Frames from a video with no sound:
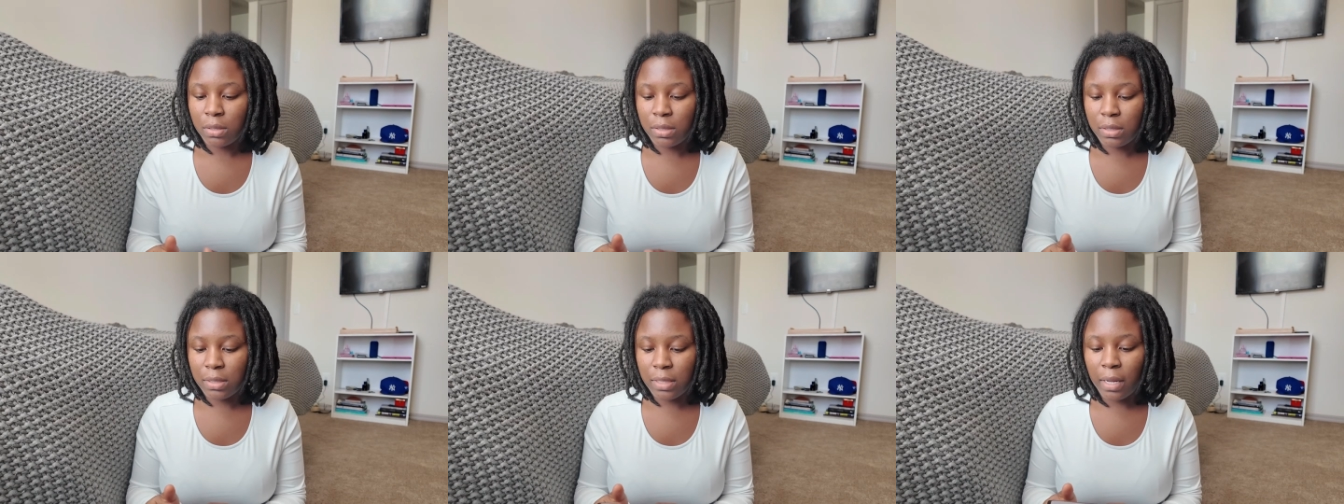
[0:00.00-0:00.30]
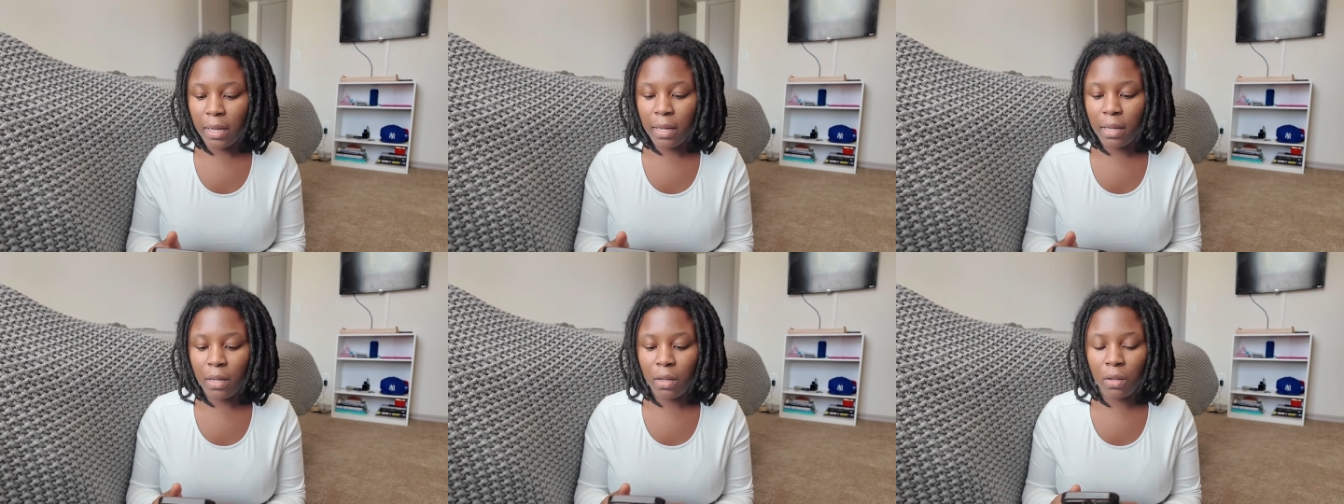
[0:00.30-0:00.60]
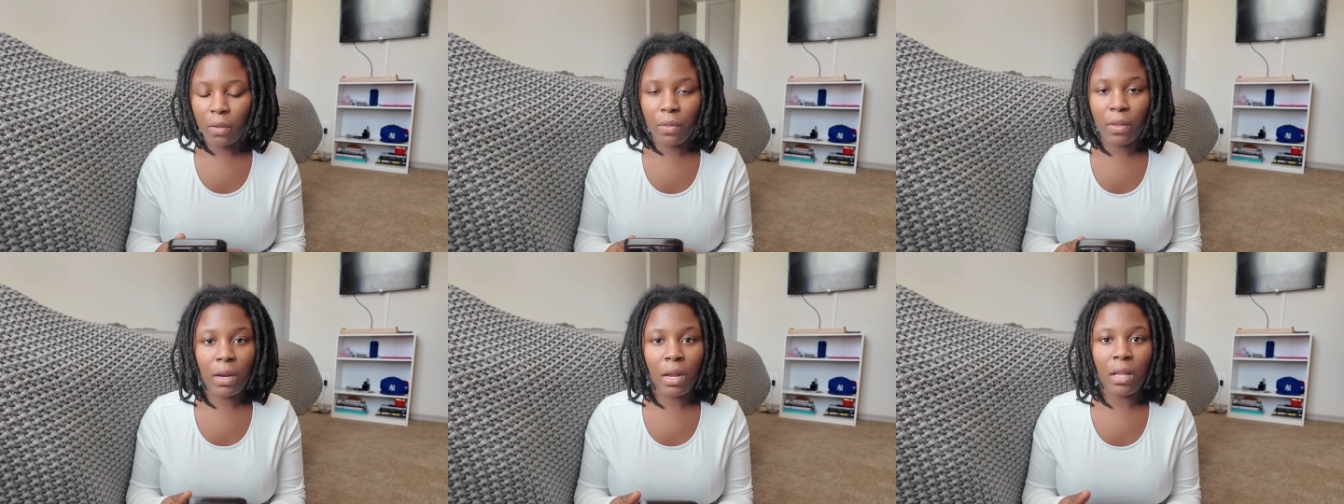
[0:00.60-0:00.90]

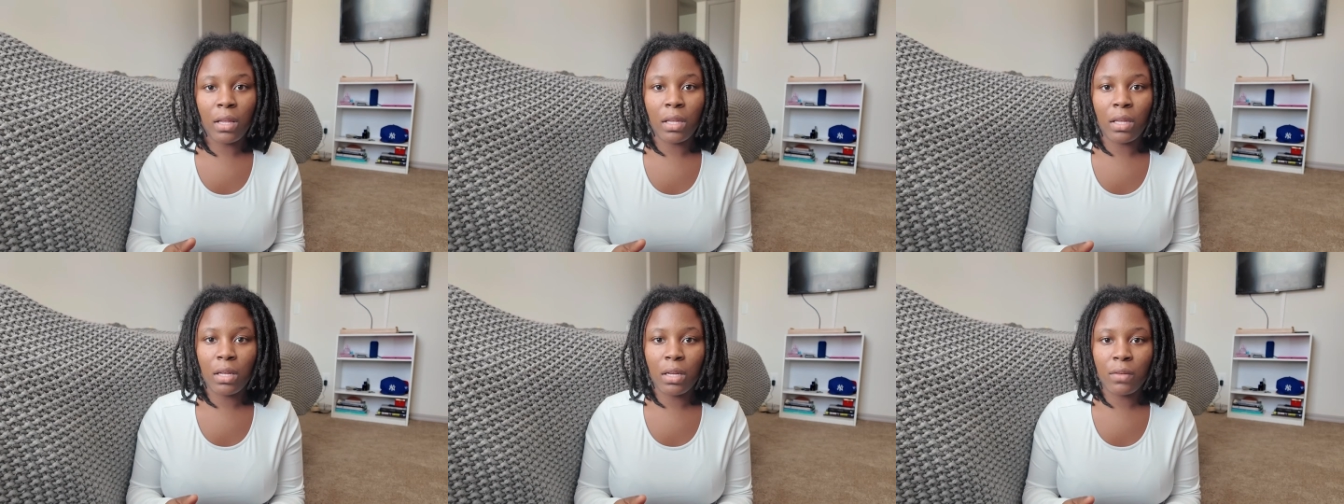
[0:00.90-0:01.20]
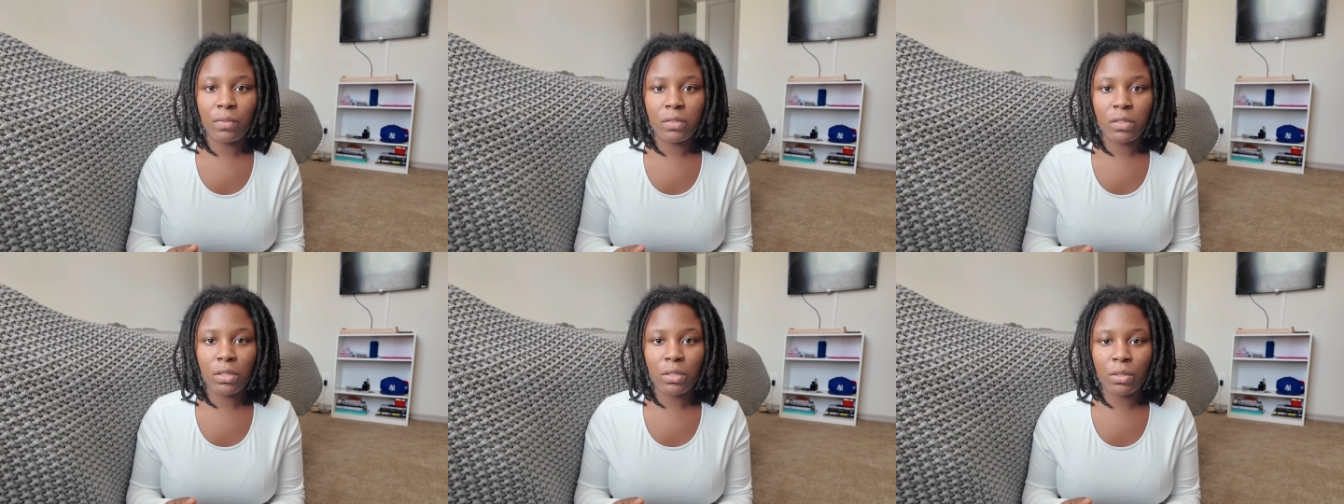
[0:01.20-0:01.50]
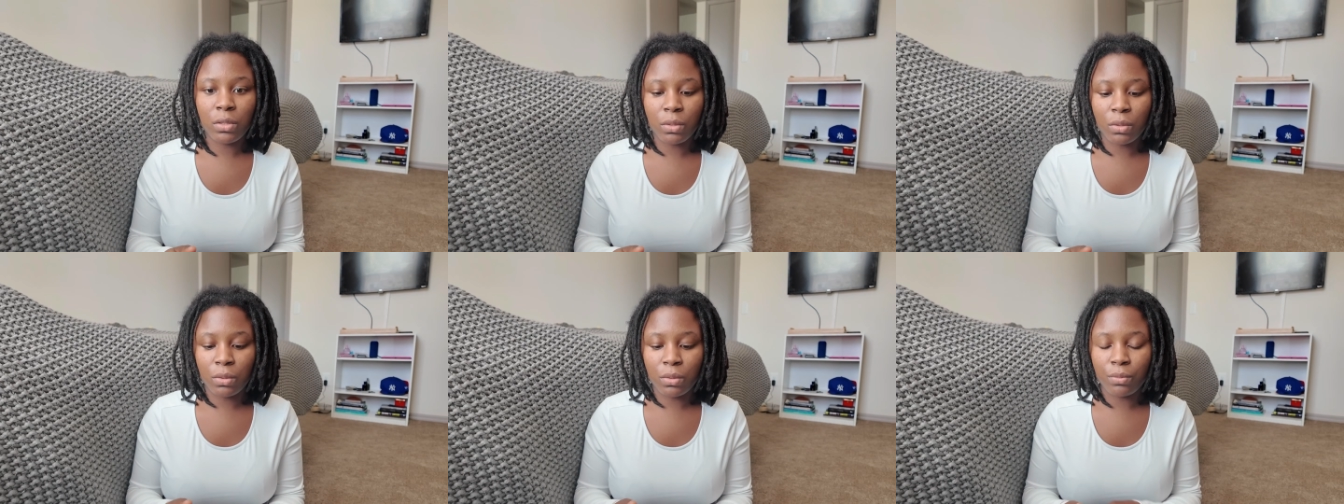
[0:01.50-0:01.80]
style that I love to
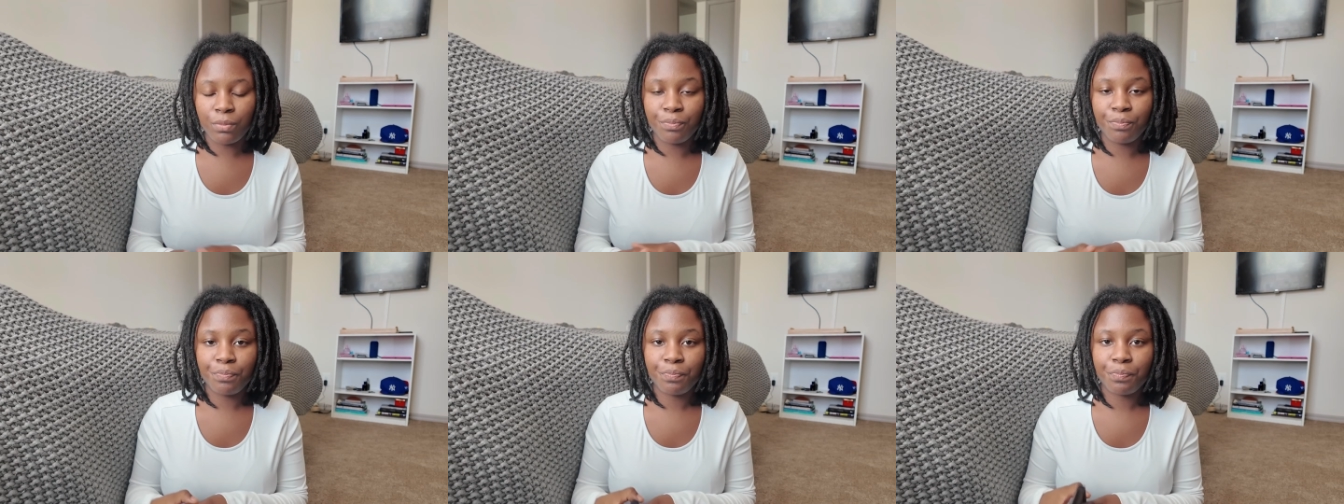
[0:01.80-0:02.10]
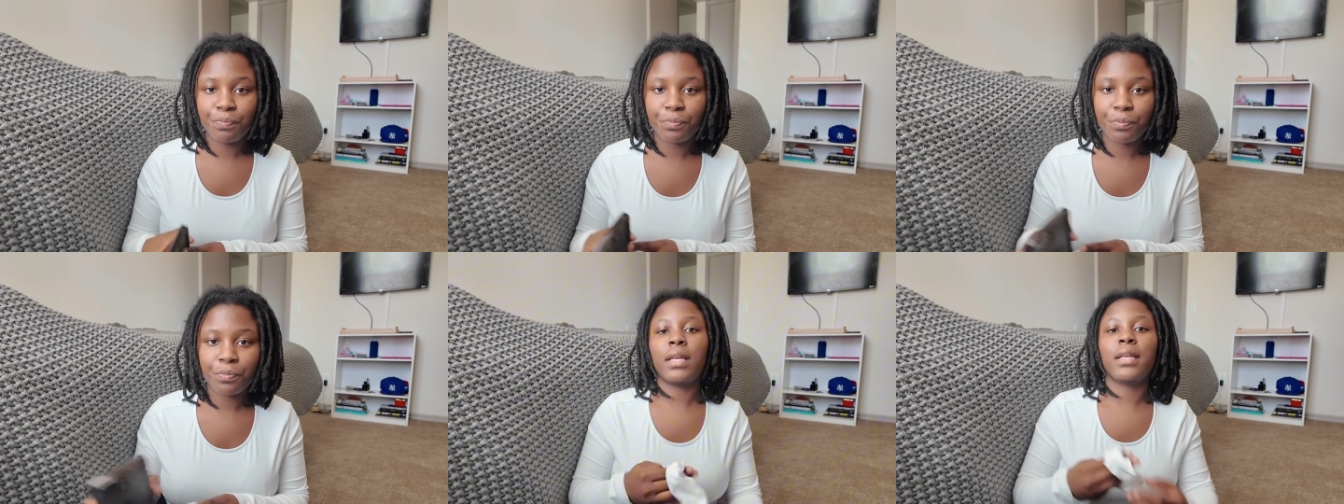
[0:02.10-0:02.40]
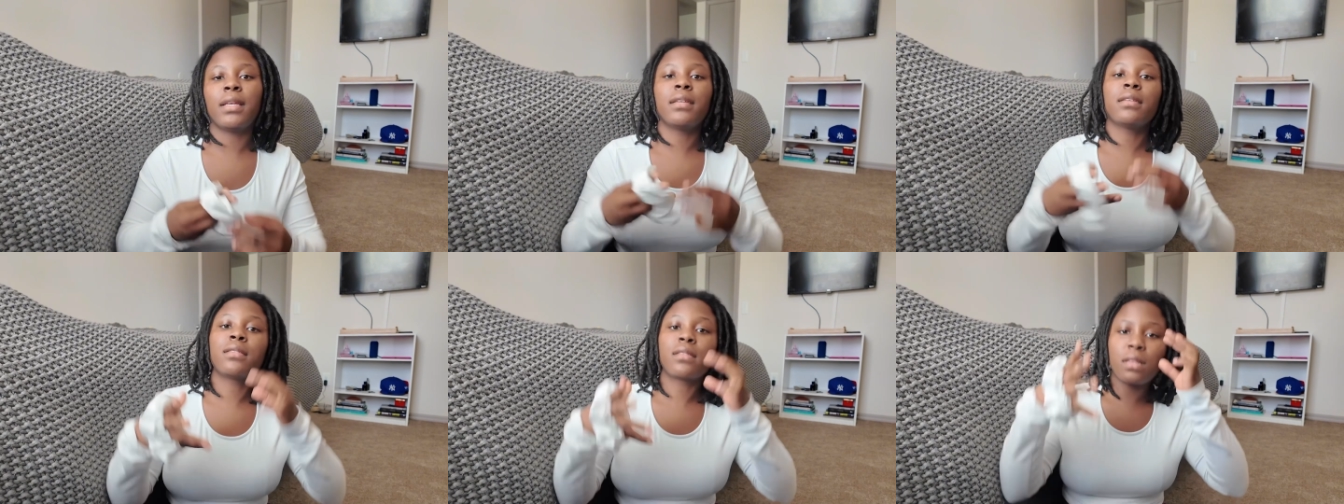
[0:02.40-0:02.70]
do
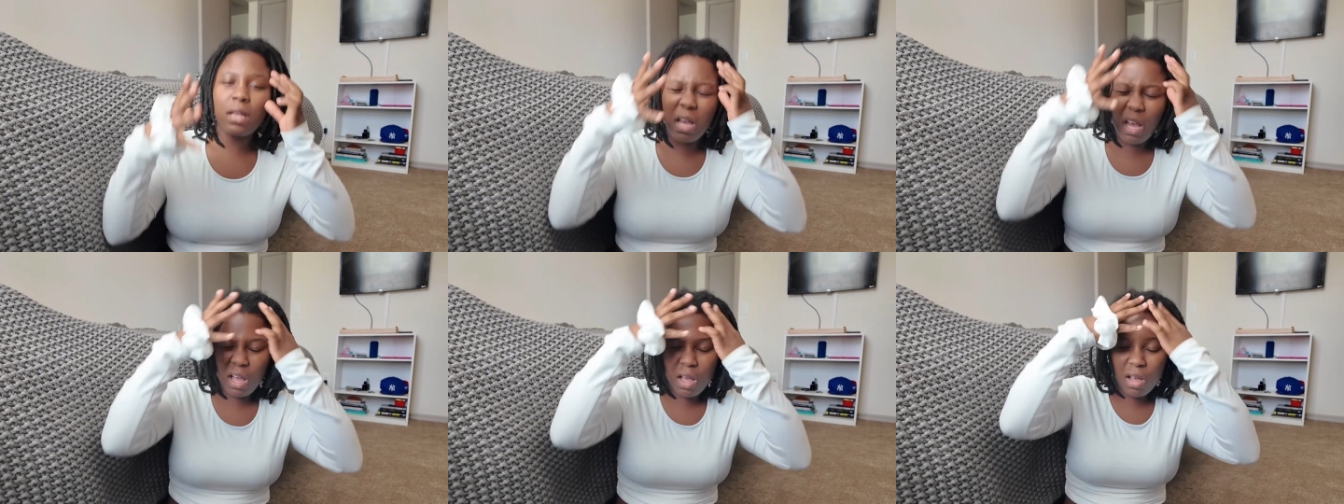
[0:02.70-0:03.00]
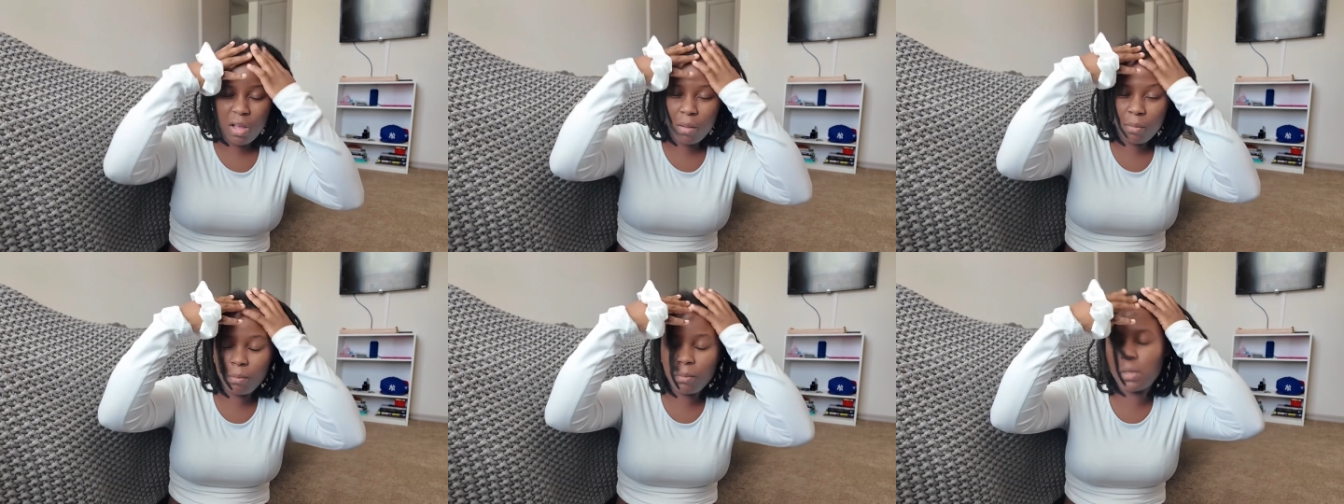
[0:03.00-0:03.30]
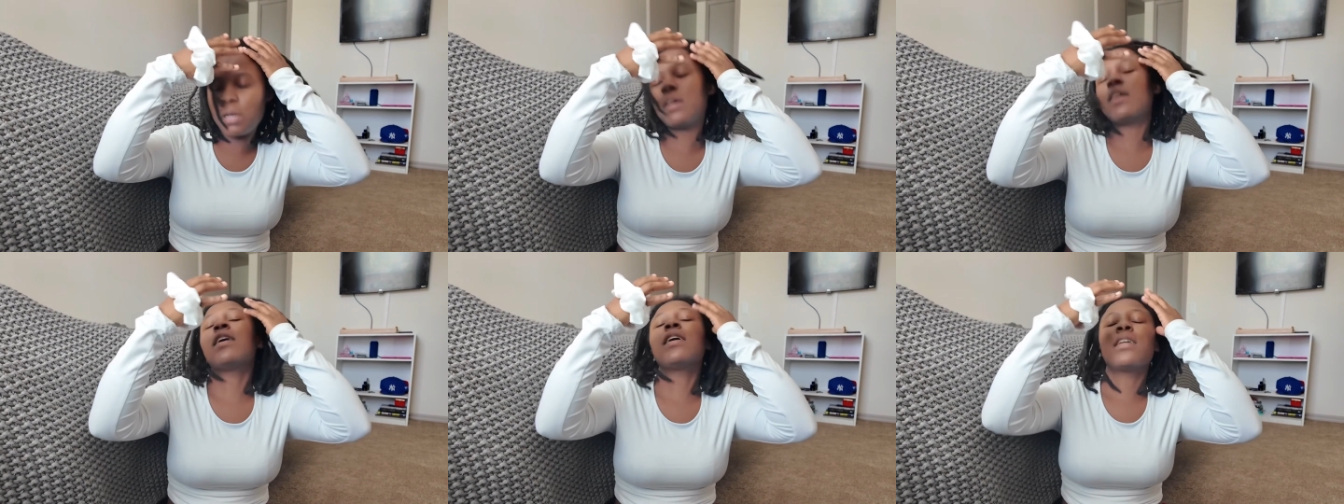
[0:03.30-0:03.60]
is a up
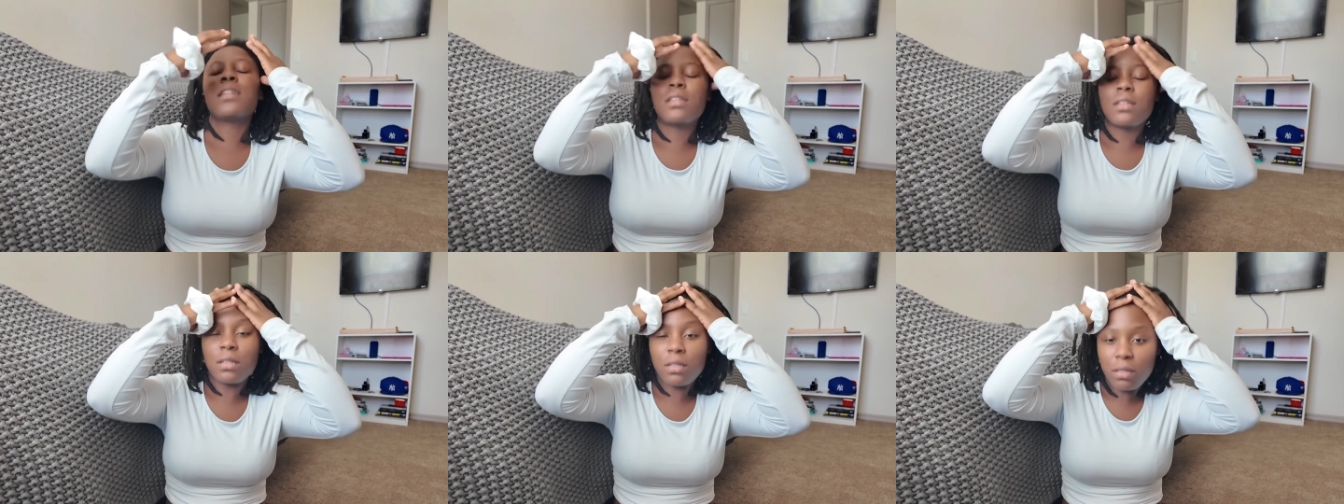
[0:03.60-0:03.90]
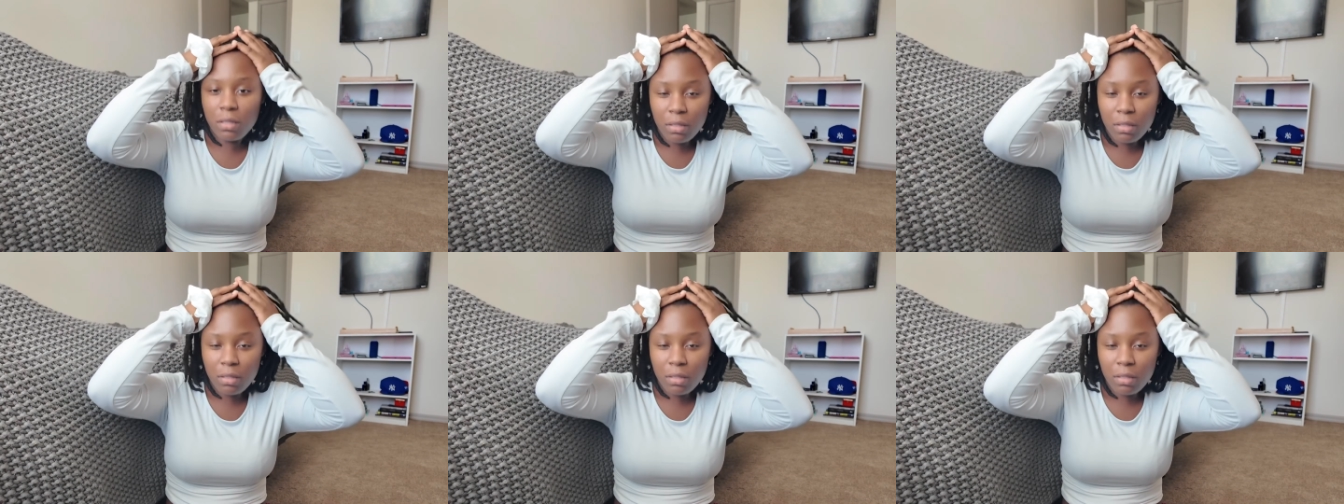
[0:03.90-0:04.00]
bun